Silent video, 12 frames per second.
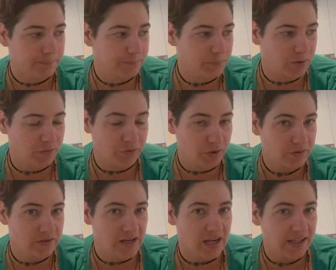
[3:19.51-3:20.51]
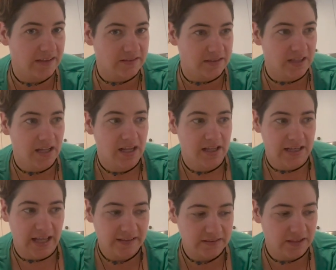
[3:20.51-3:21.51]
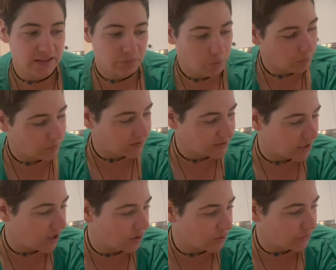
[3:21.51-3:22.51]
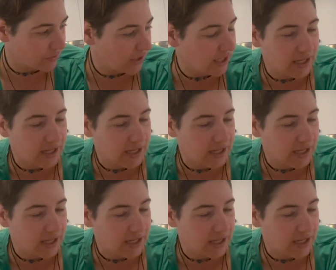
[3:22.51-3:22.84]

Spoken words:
But the food's nice. Last night's one was a taco thing.